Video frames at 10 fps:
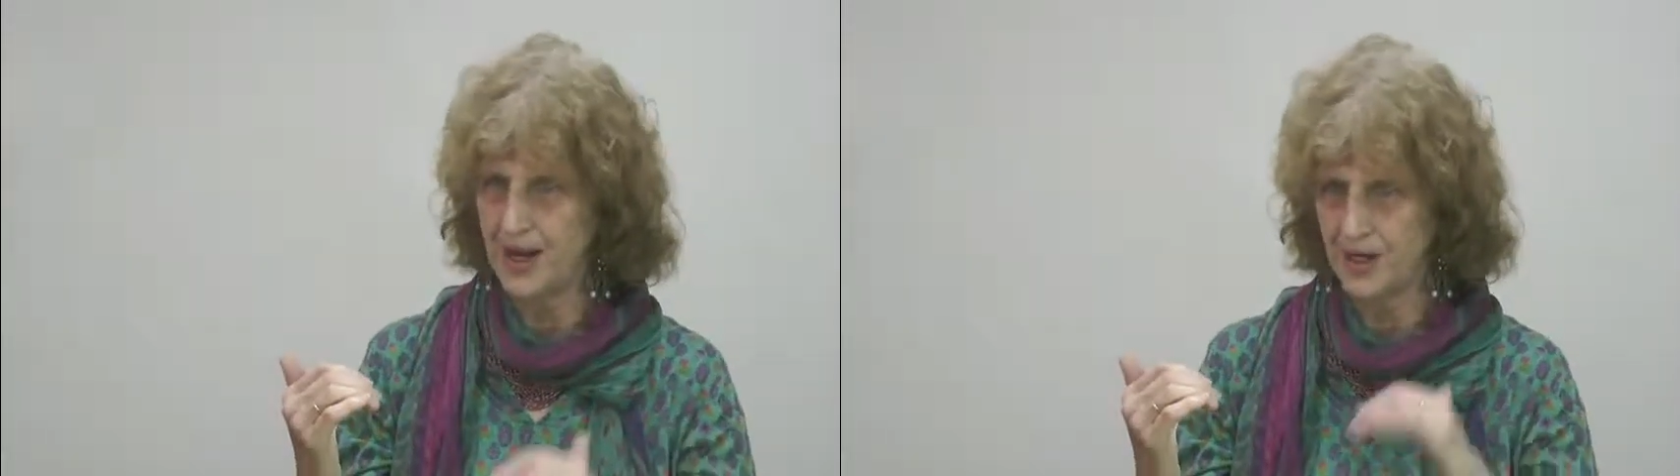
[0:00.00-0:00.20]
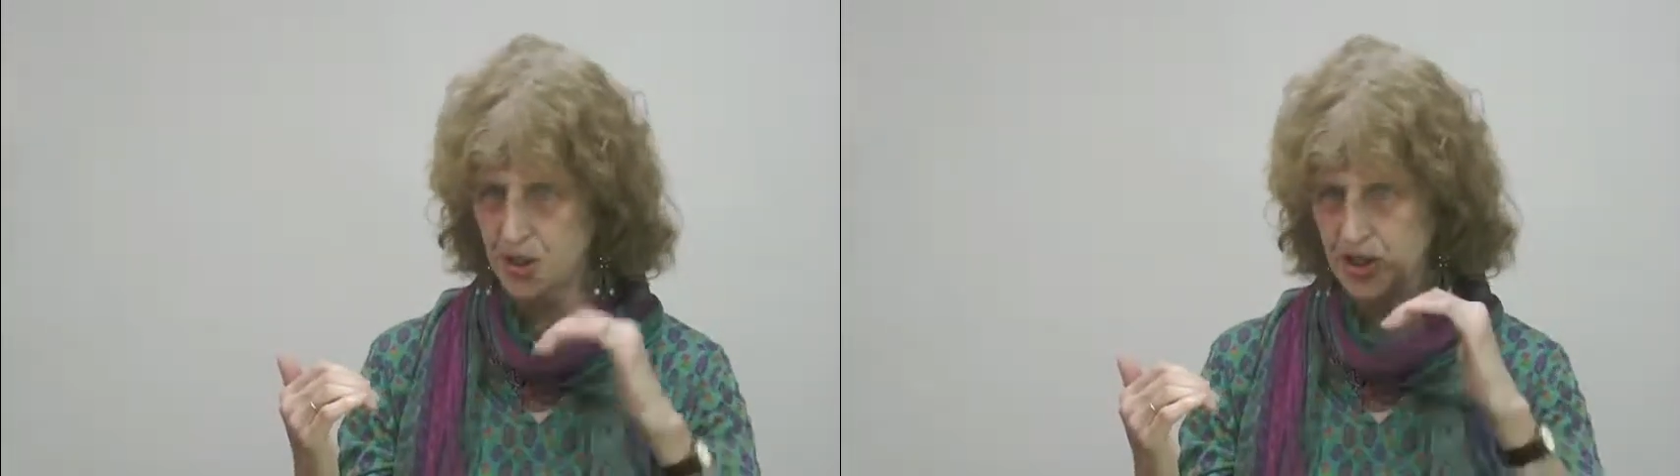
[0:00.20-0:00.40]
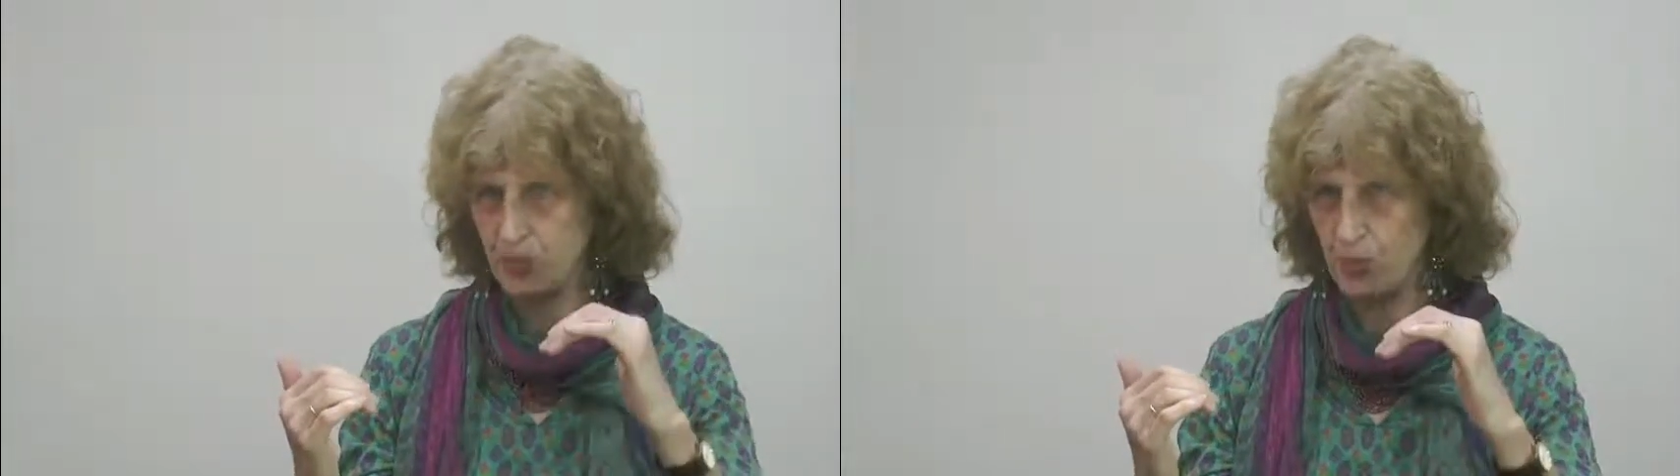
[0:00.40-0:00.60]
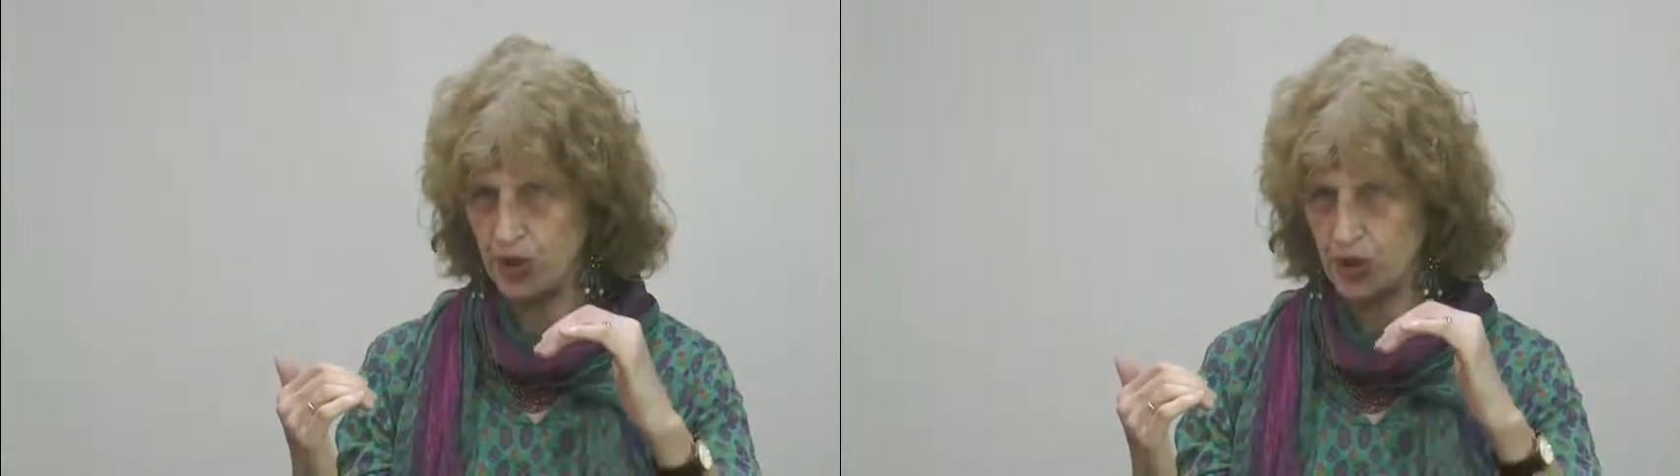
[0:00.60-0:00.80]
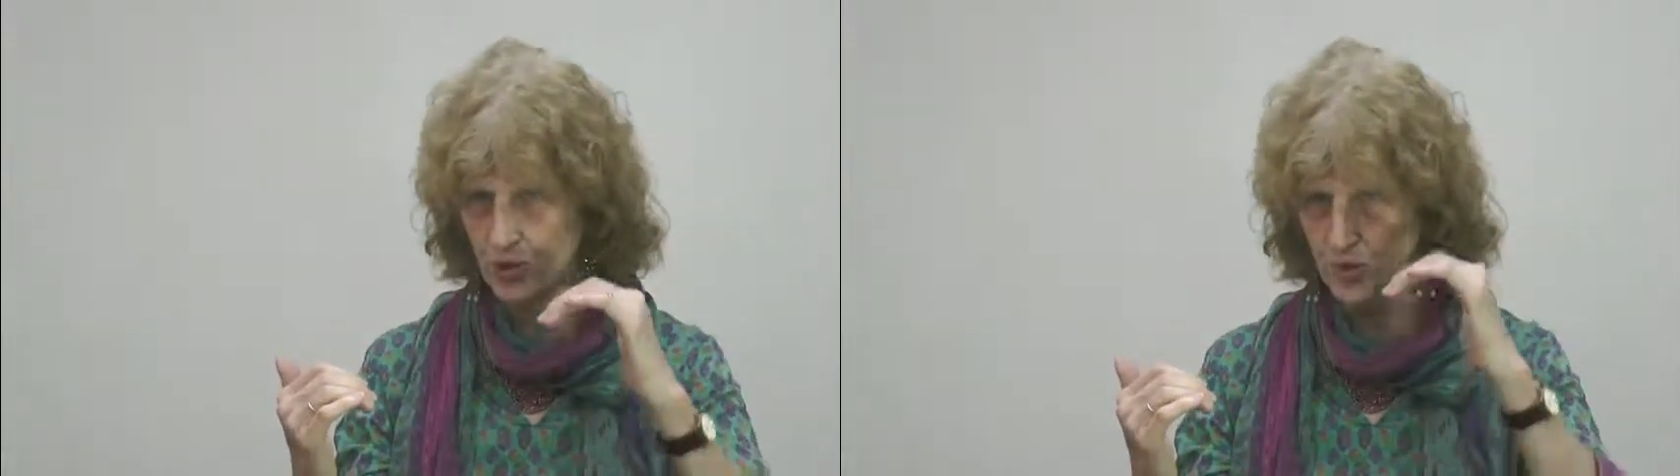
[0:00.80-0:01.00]
as
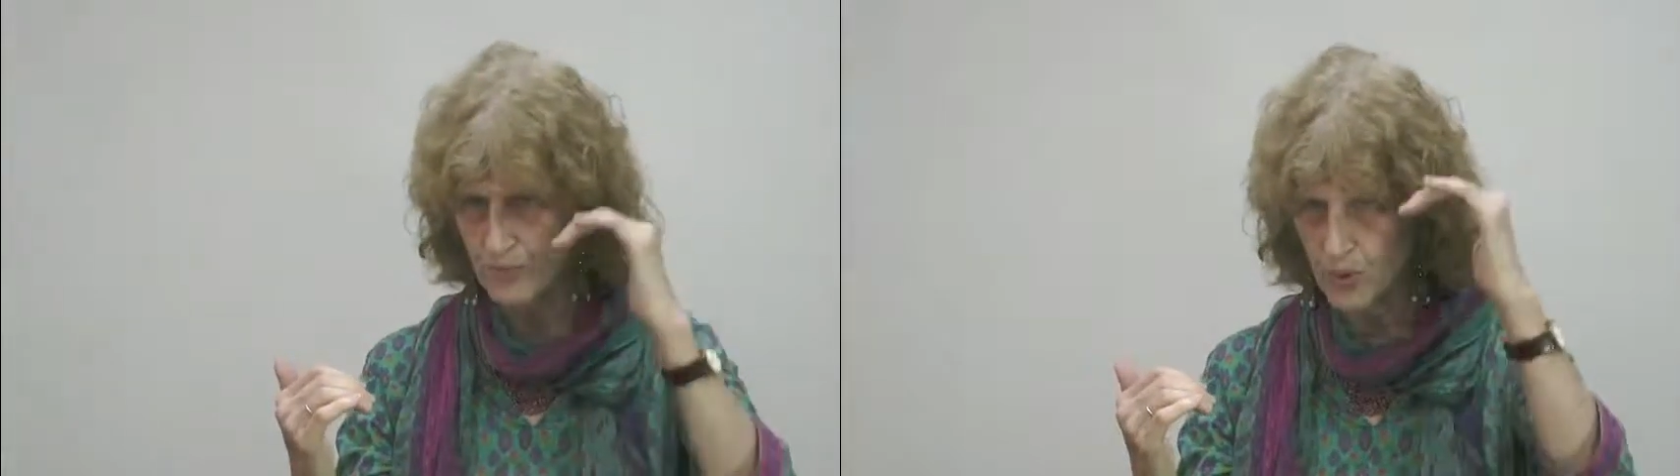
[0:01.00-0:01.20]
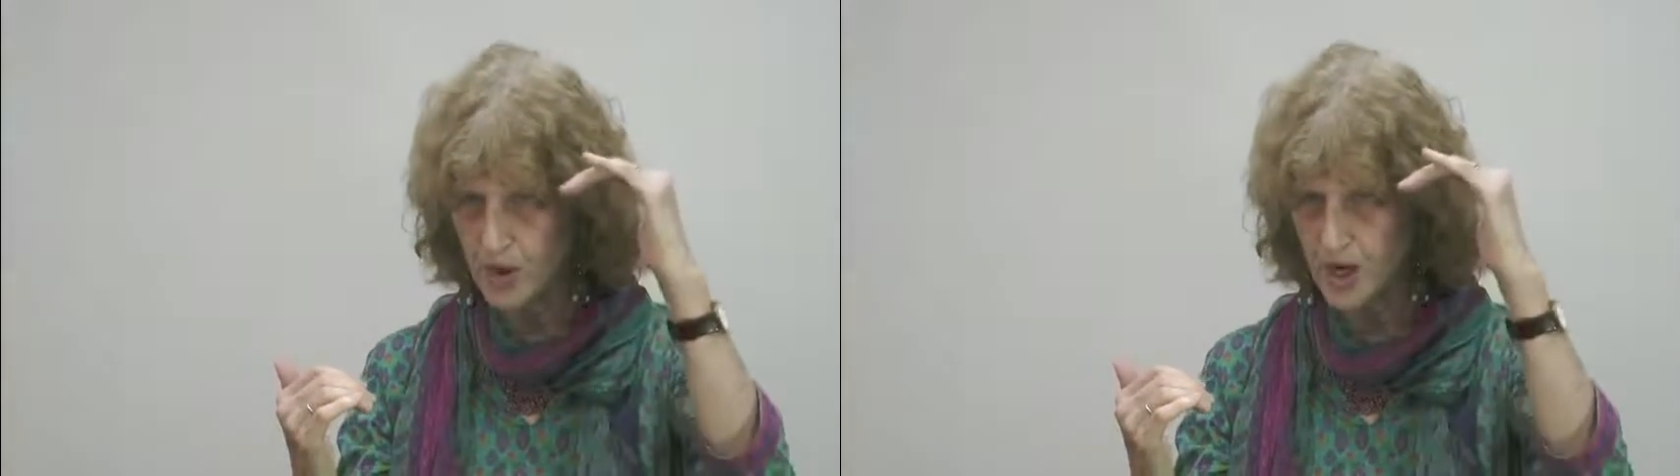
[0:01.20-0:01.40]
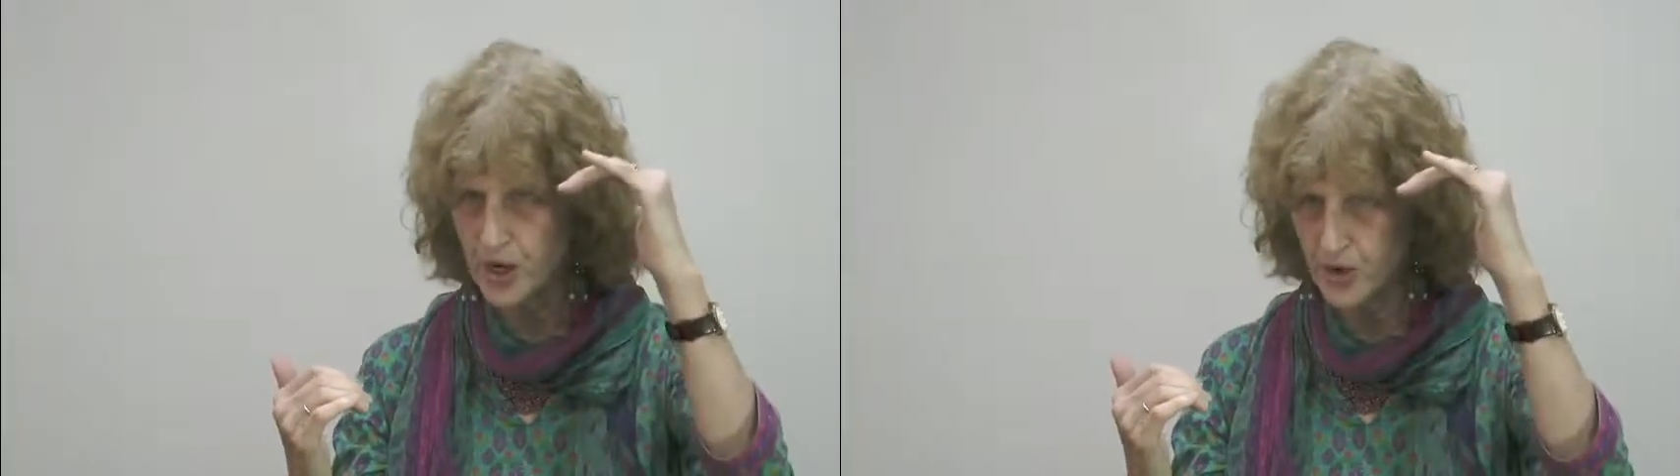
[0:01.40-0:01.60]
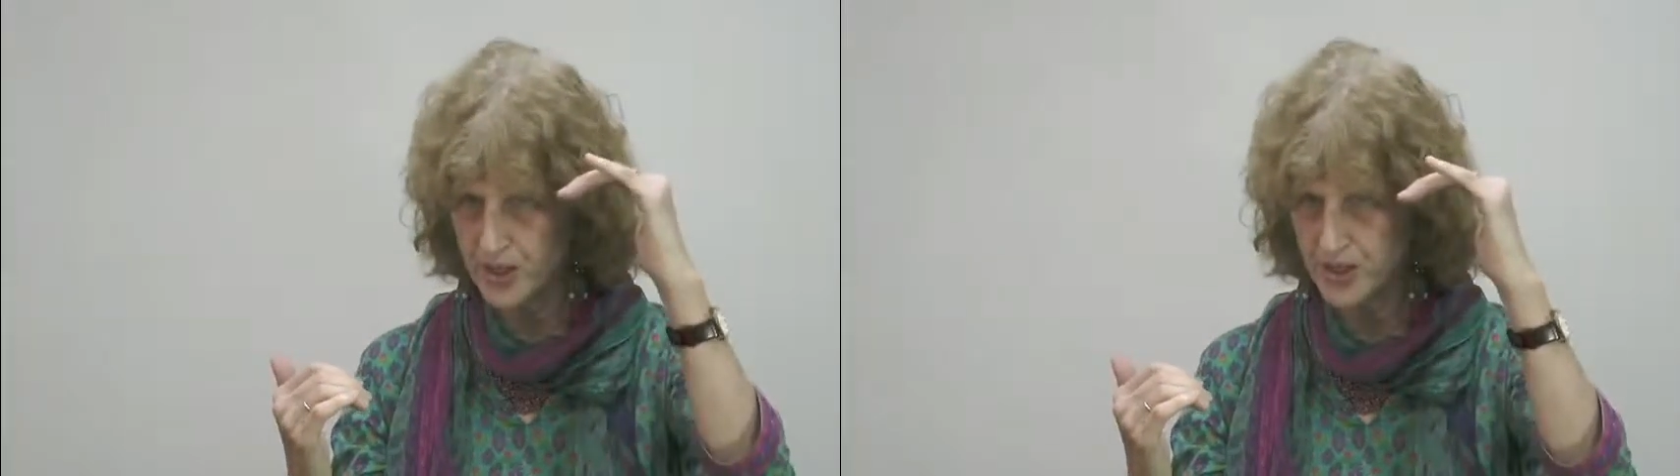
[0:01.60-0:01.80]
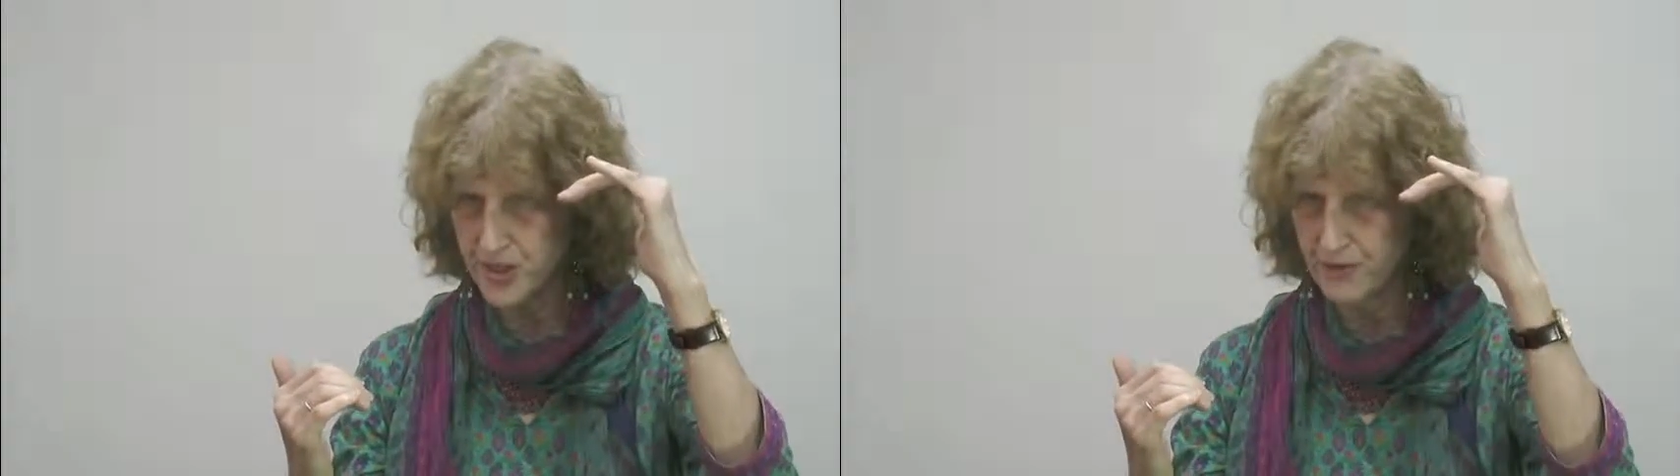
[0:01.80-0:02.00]
someone goes more
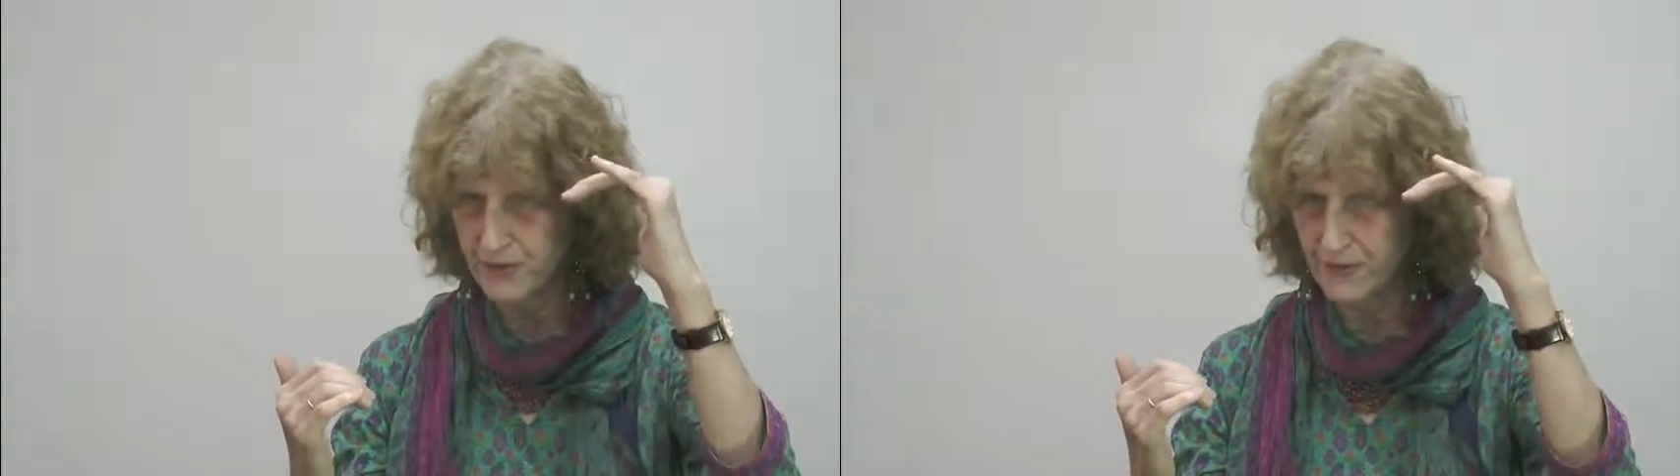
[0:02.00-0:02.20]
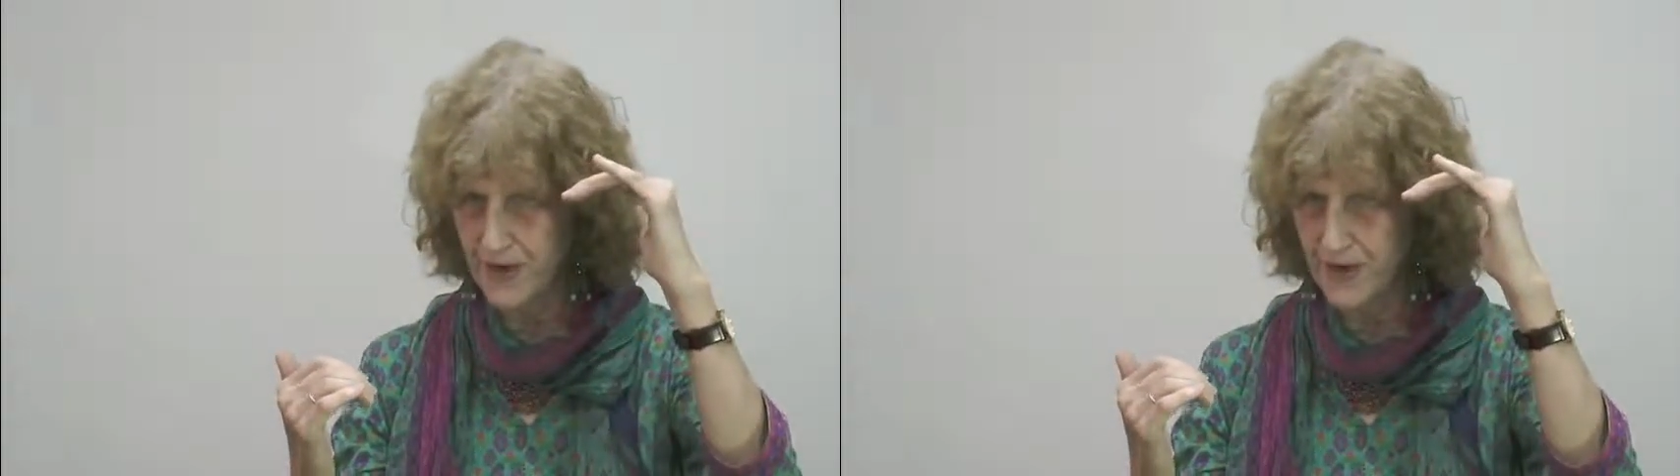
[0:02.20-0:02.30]
aggressive,